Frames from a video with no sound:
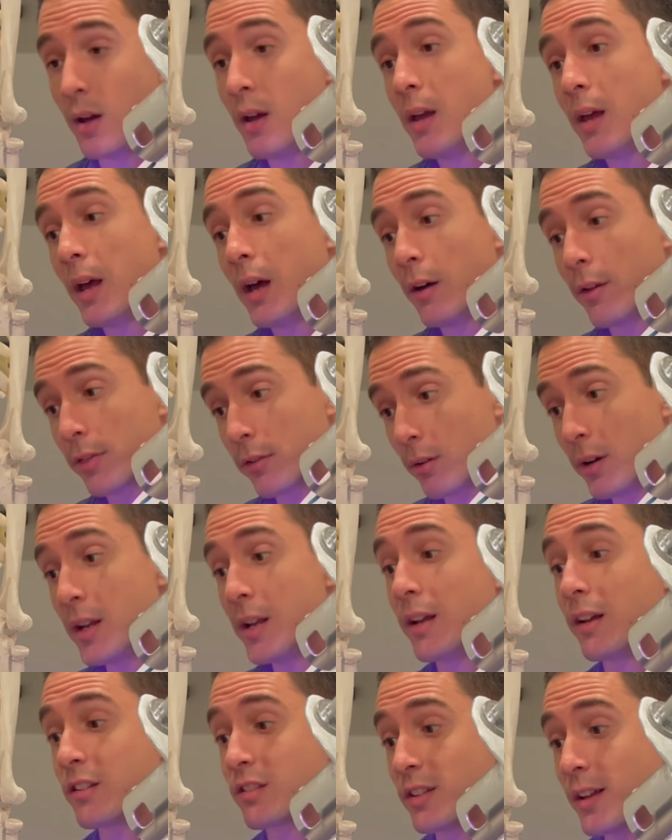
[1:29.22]

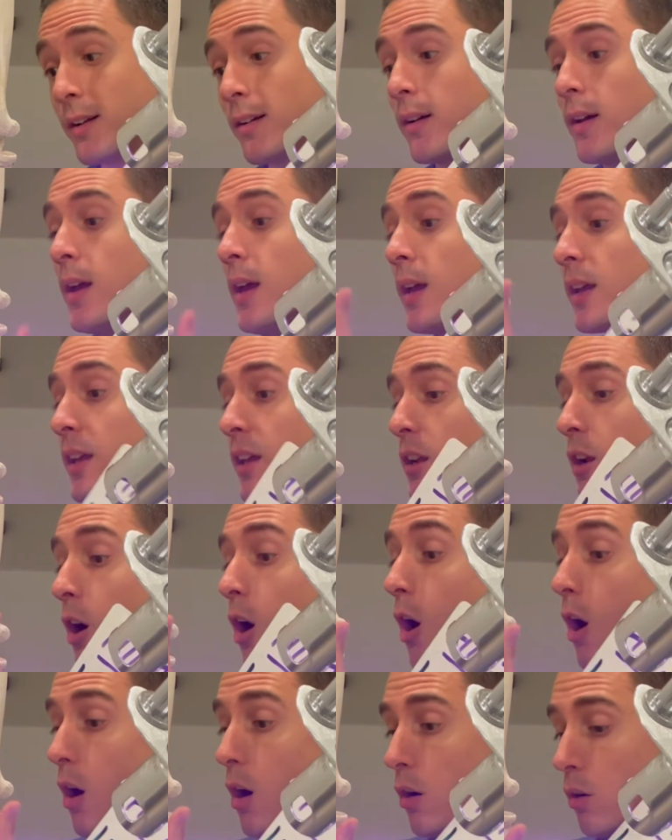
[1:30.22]
L3, etc., can
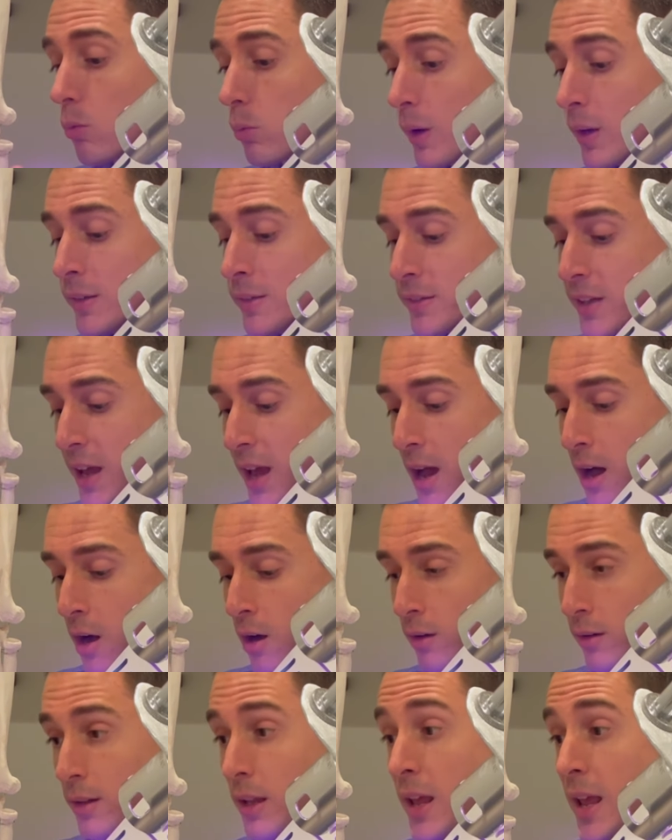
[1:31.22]
all run
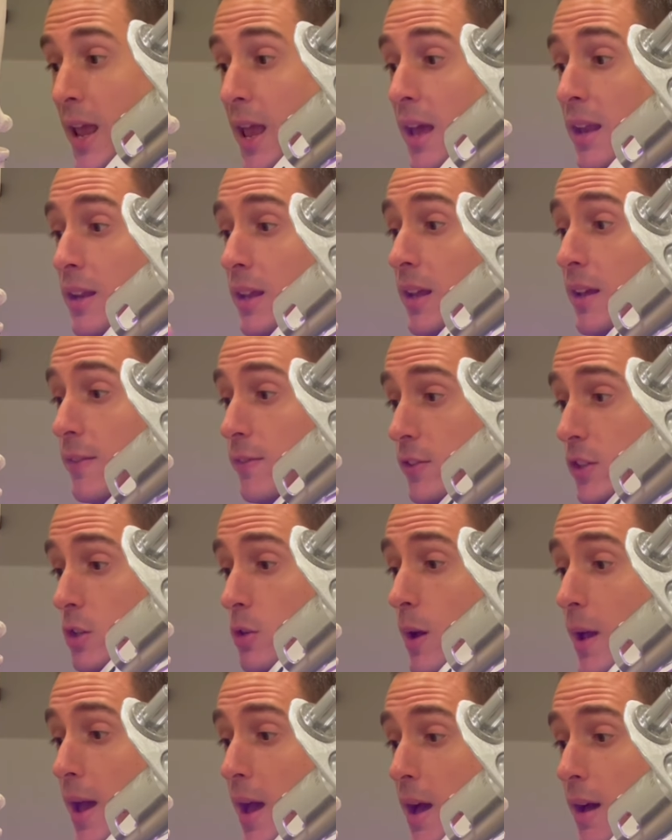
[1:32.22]
down. And if you
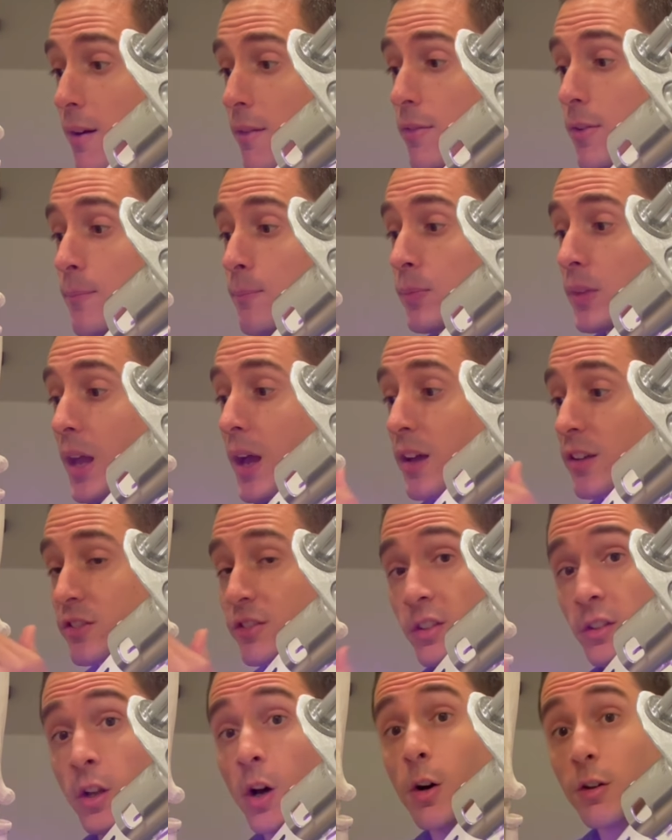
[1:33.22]
have
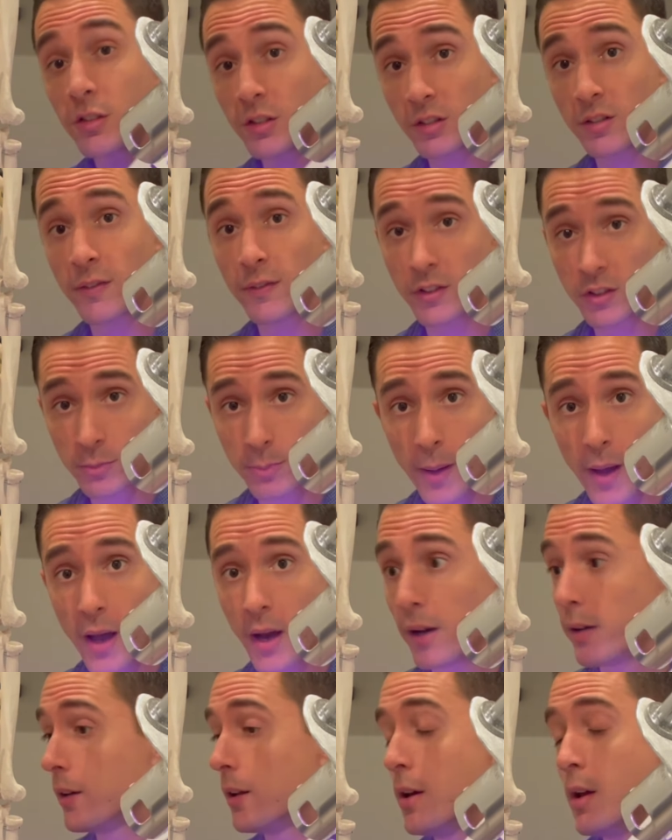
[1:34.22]
stenosis of the
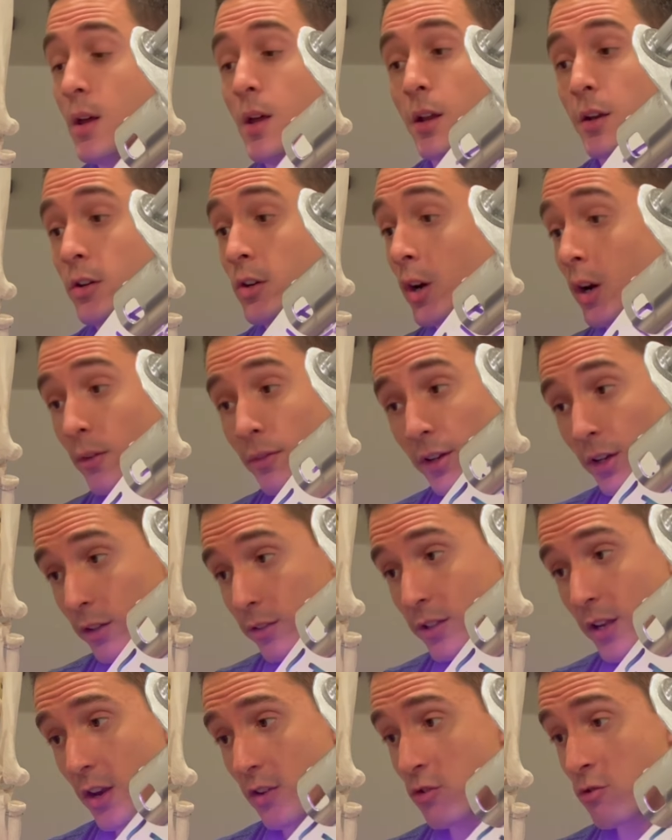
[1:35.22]
spine, nerve
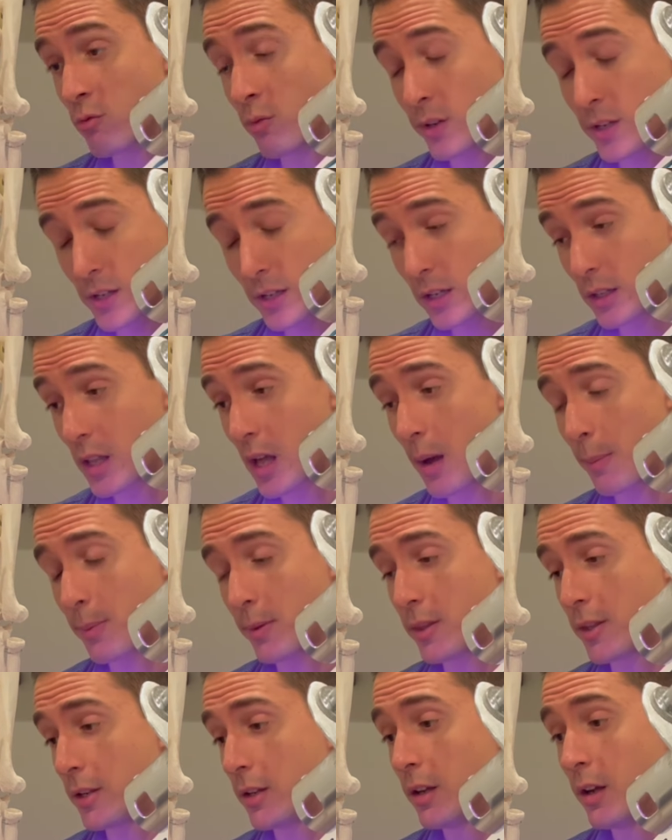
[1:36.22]
irritation,
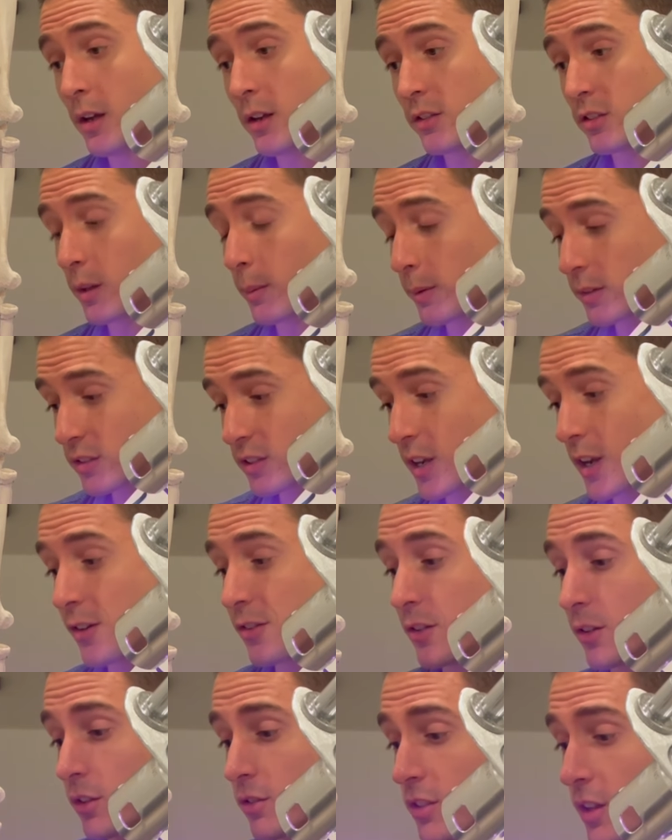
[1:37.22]
radiculopathy, subluxation,
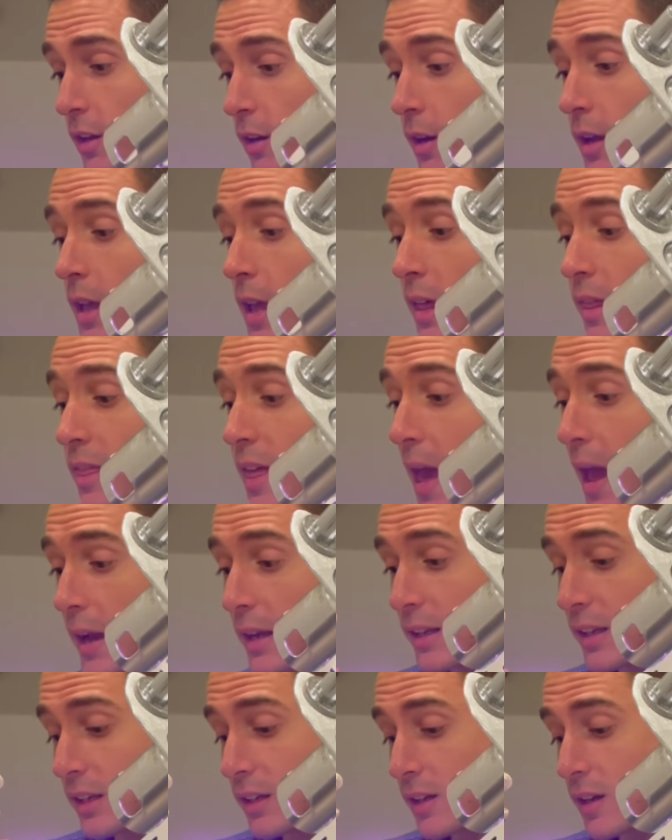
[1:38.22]
etc., that
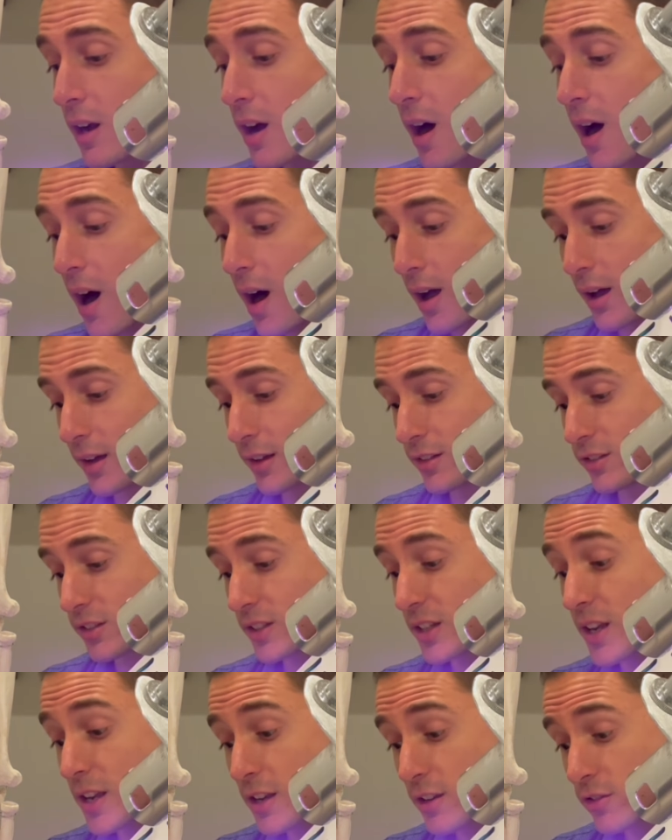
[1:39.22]
can cause
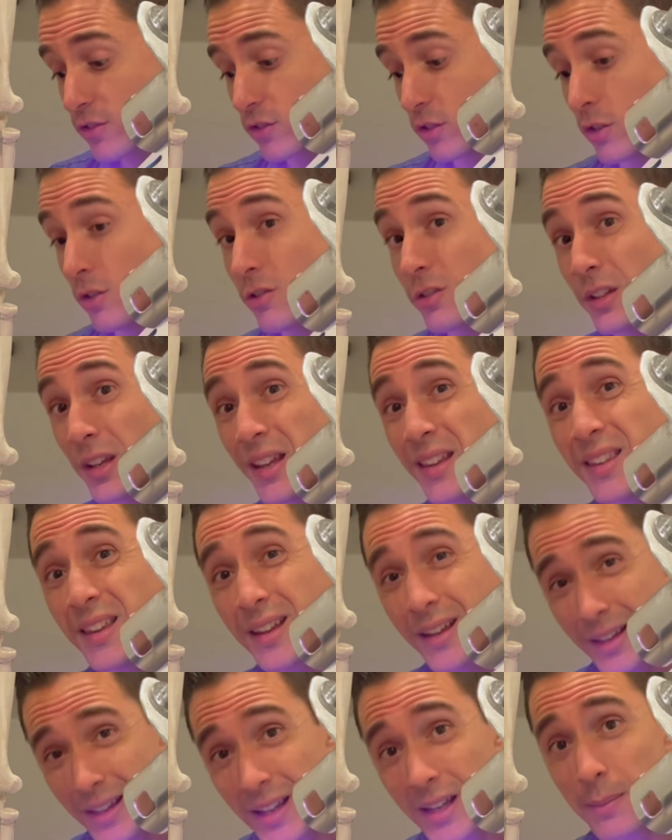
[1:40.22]
issues in the
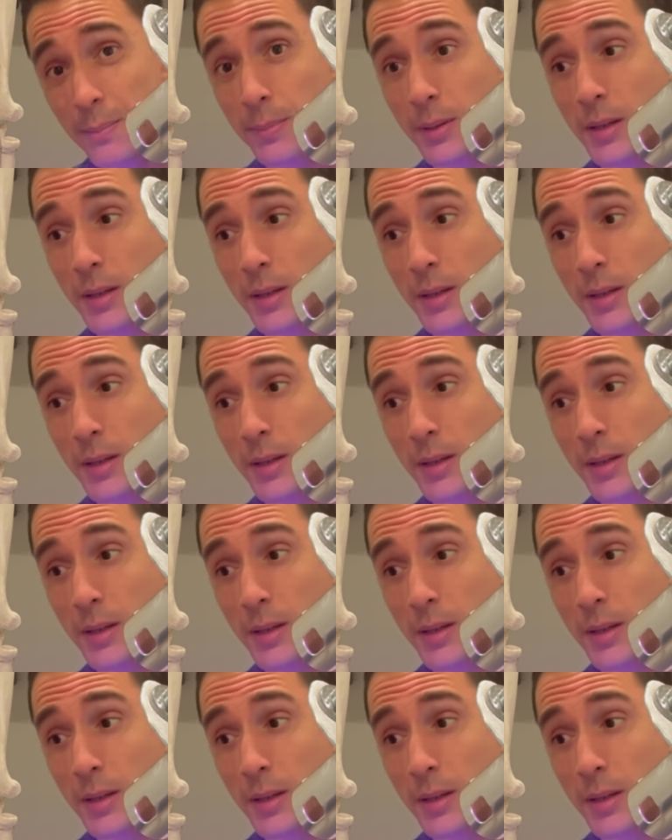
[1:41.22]
hip,